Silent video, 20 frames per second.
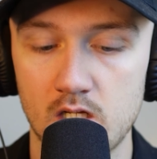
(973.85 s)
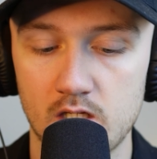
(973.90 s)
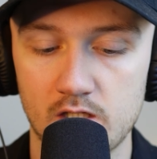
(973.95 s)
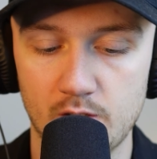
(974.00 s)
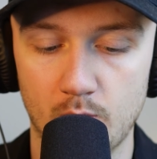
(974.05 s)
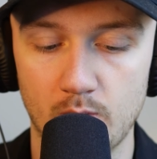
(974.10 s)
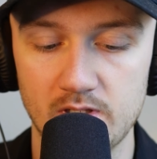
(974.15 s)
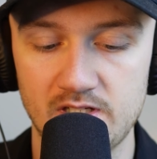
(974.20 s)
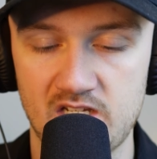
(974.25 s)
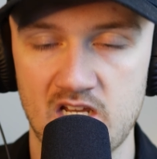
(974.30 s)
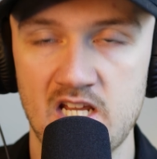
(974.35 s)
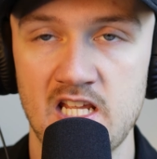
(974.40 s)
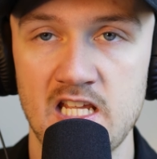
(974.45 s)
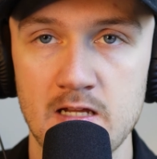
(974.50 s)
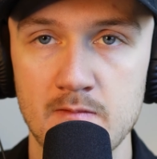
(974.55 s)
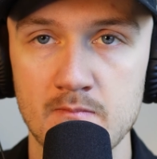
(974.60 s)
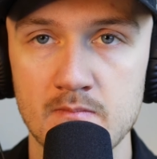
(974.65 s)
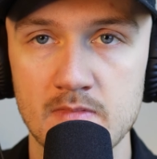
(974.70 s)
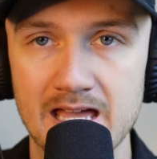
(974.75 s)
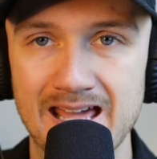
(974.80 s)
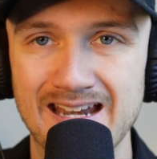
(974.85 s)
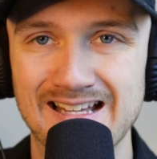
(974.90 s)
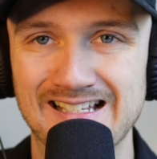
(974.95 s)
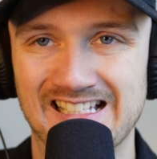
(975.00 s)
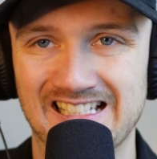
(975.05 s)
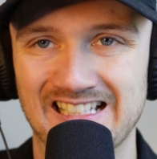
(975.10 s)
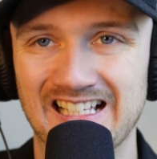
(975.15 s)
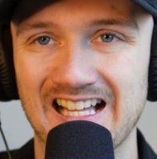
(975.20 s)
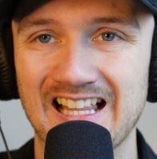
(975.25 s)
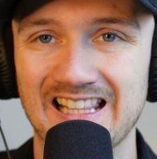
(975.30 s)
So, a team that
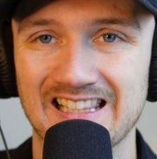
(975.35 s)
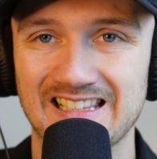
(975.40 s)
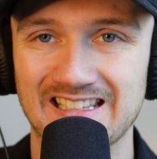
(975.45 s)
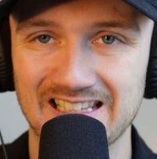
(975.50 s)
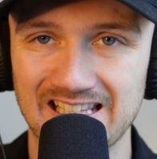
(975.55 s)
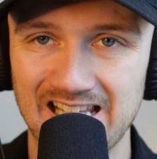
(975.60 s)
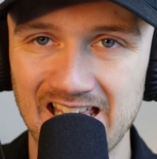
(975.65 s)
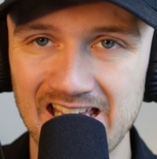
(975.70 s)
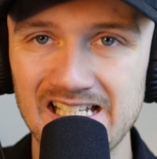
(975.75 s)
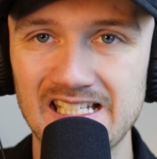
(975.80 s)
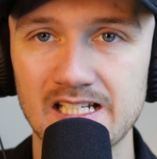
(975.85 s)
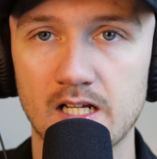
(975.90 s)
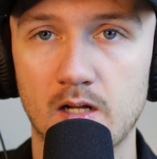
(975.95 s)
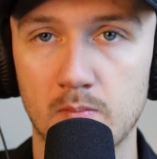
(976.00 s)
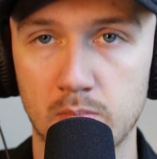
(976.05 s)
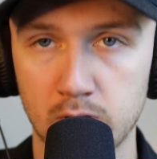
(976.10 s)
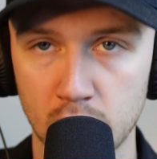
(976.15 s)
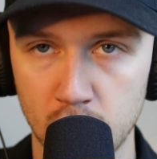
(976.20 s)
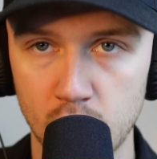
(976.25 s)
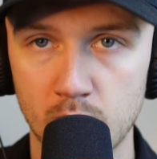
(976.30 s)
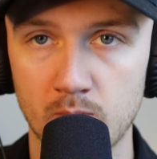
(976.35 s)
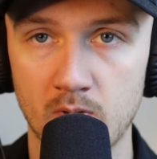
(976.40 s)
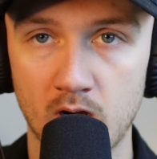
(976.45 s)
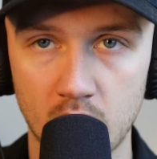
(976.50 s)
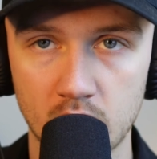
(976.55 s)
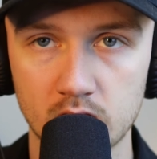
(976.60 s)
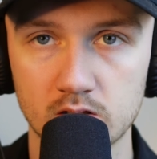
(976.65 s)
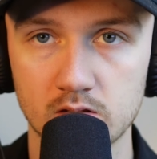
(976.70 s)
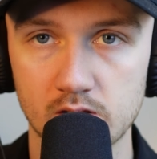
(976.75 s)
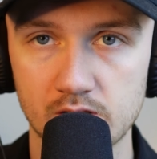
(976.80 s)
is a late
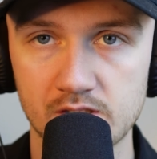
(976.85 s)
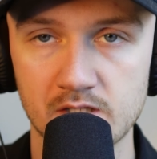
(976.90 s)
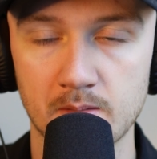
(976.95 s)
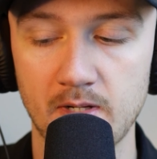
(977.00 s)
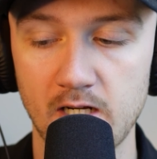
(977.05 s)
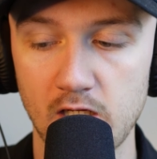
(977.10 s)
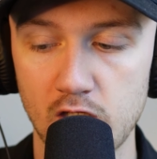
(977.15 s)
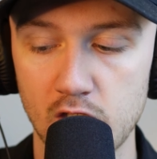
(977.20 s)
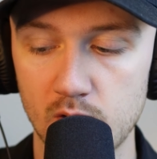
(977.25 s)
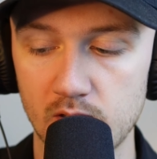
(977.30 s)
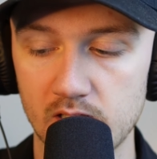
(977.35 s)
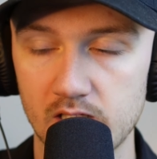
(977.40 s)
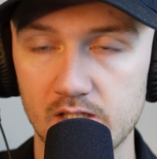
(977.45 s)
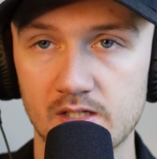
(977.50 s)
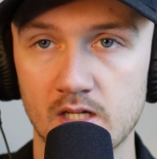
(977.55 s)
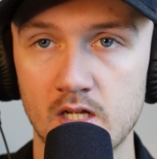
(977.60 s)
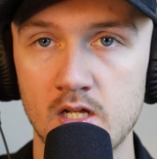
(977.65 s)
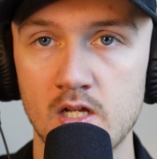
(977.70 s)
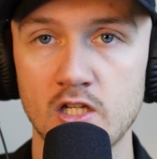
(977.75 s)
bloomer, somebody who is,